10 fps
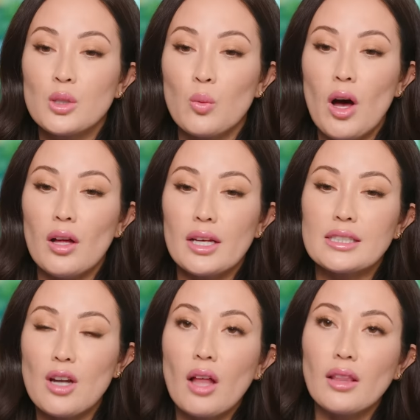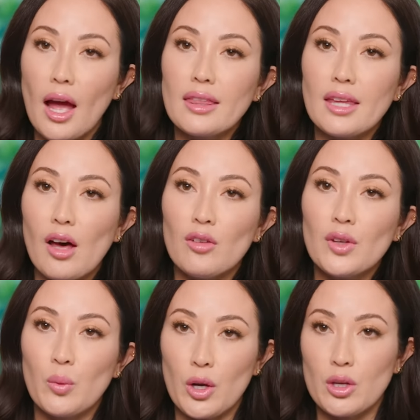So while it's not like the
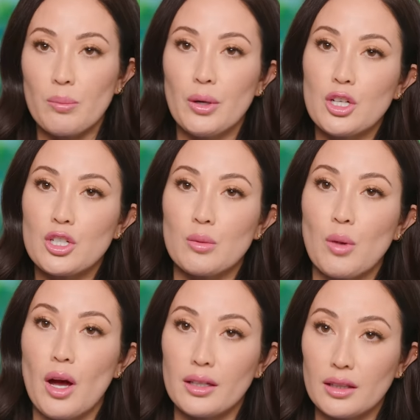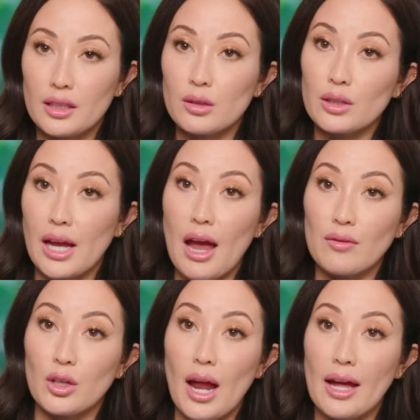Elvie where you can put it into your bra and literally
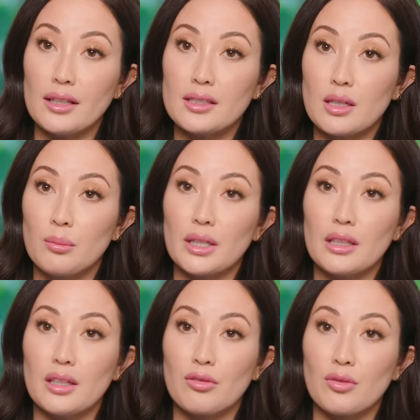have your hands completely